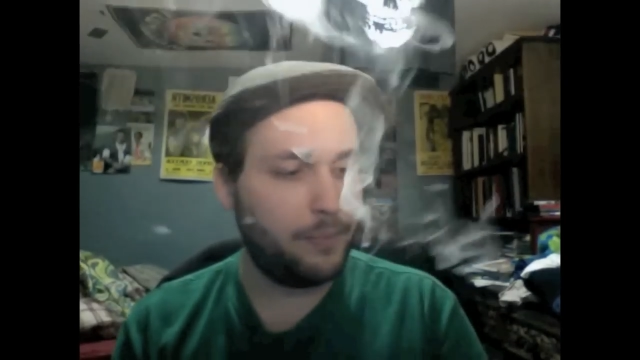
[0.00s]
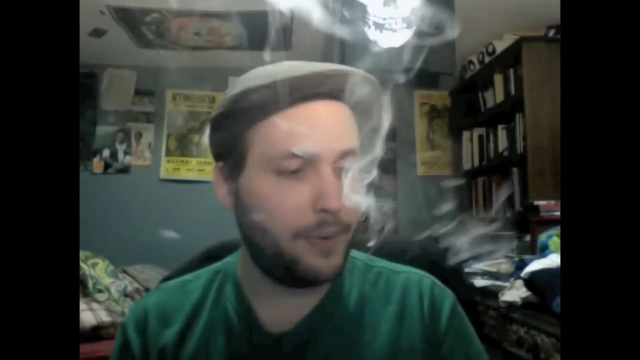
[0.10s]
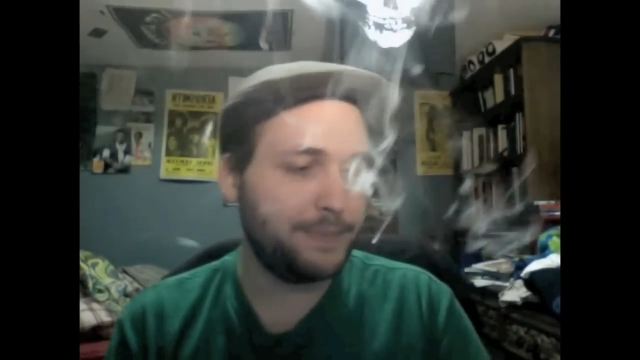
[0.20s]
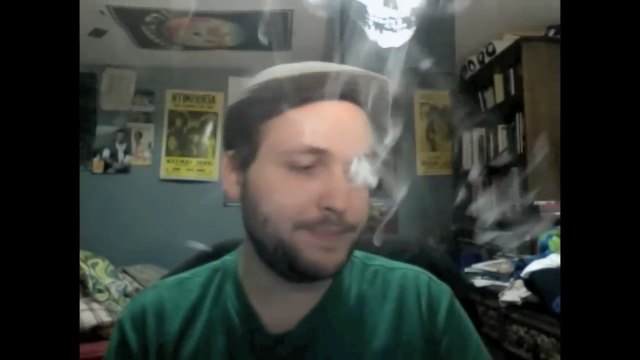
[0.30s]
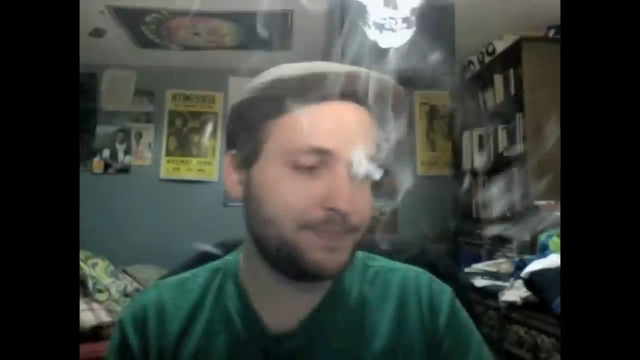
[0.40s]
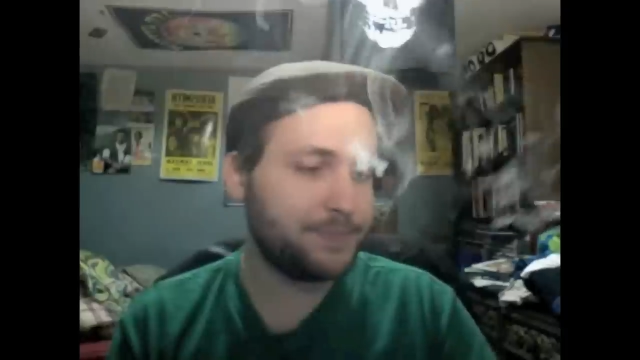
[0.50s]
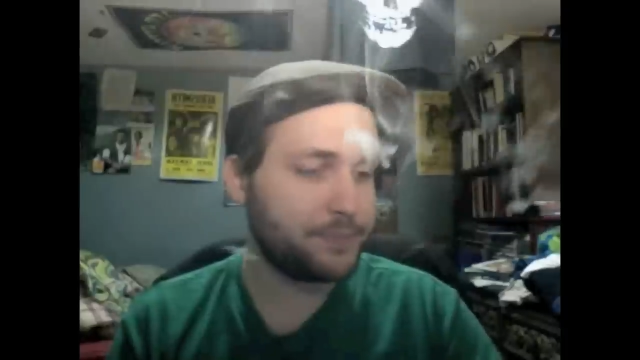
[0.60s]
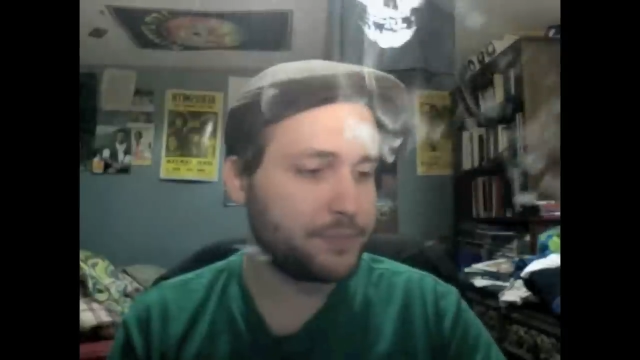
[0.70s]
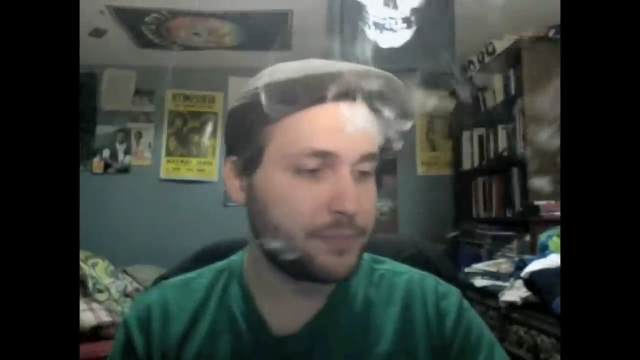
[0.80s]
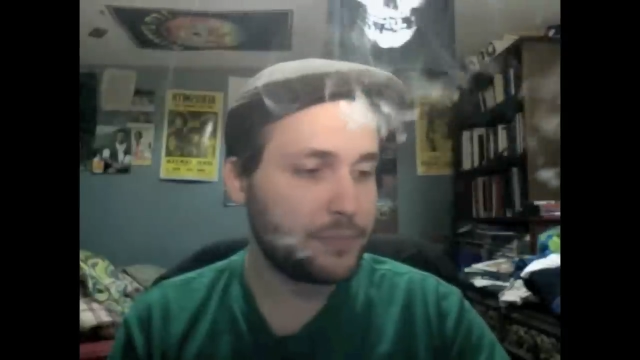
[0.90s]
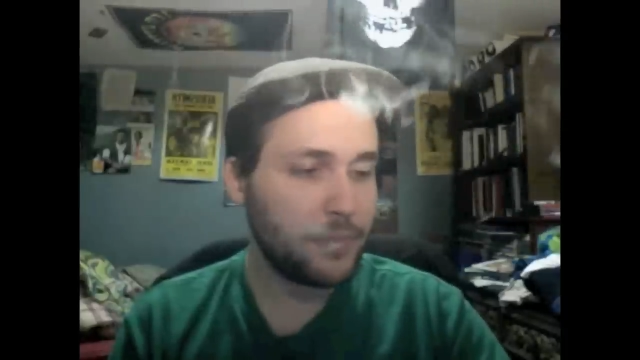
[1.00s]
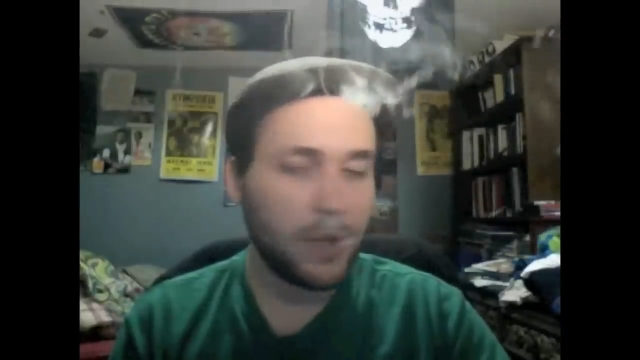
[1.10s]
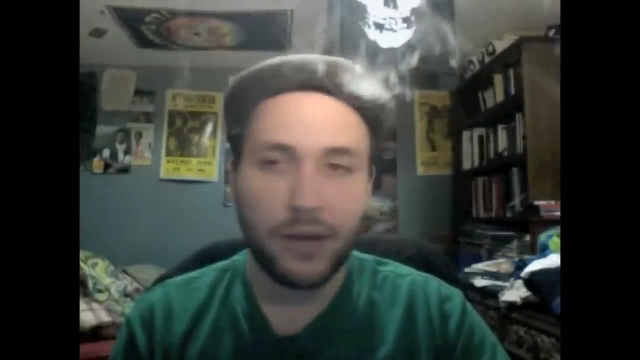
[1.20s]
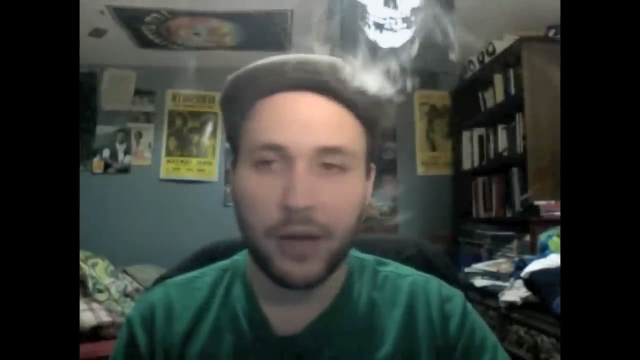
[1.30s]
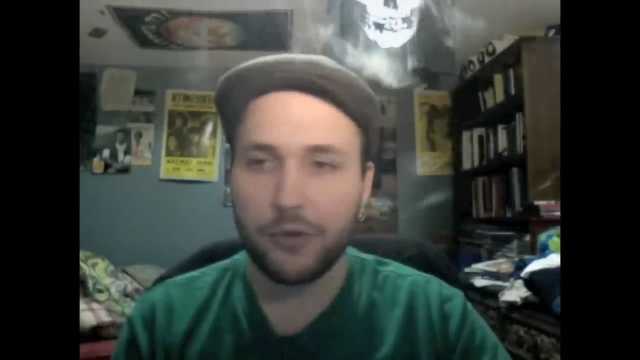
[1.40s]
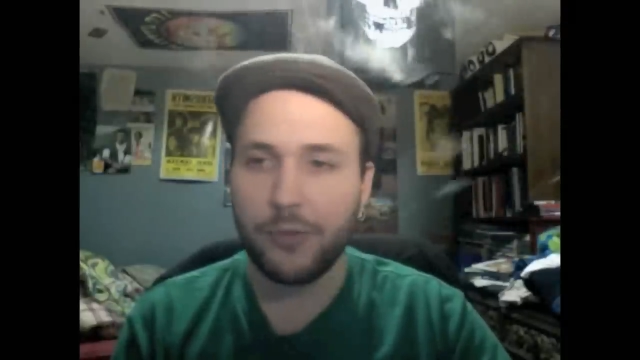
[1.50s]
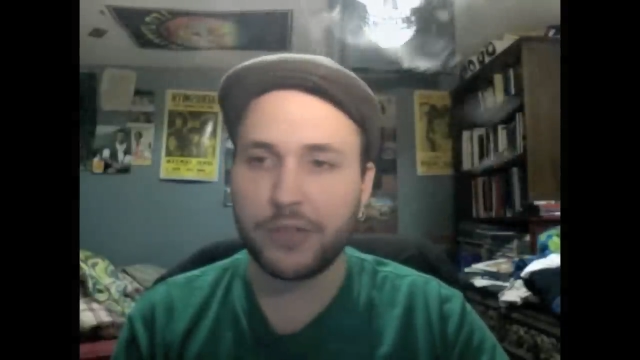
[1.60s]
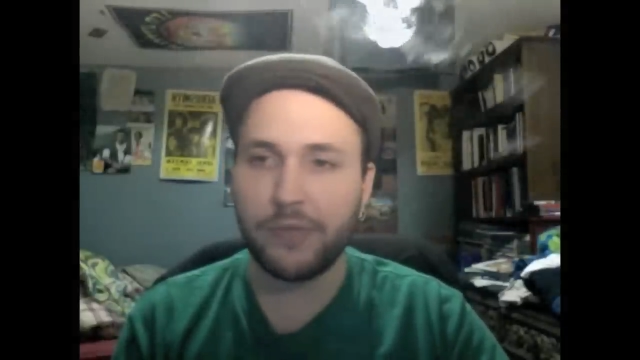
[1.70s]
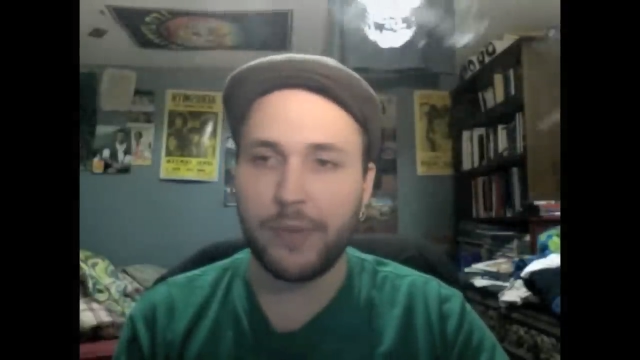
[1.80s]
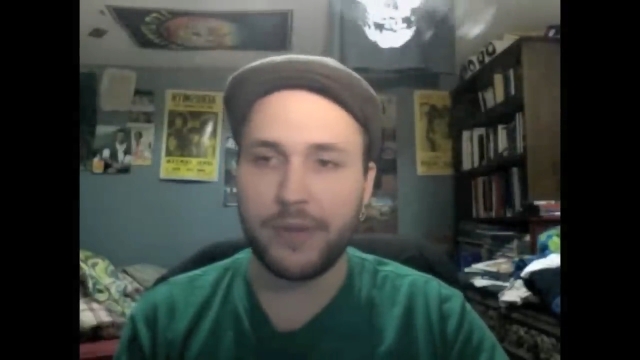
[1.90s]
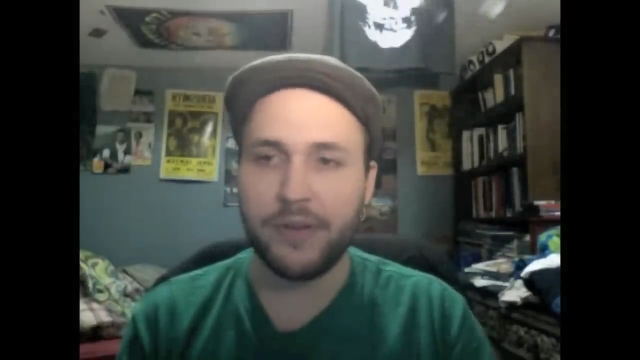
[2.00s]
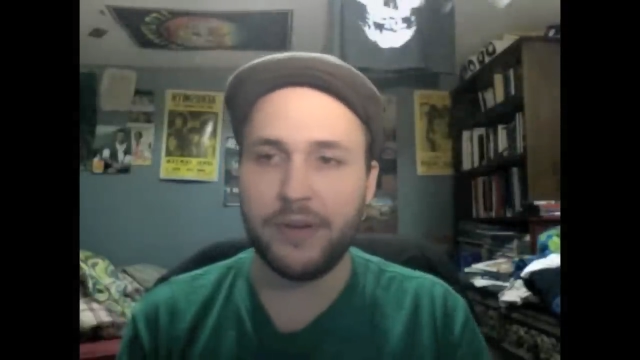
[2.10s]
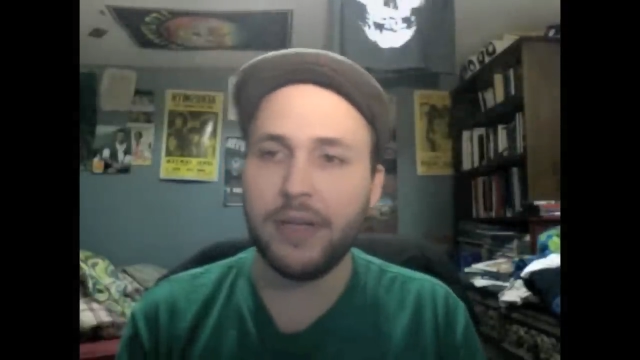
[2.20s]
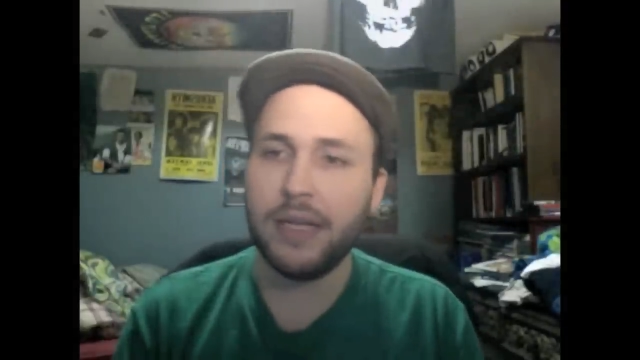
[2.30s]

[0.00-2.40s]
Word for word: but not too much of a big deal.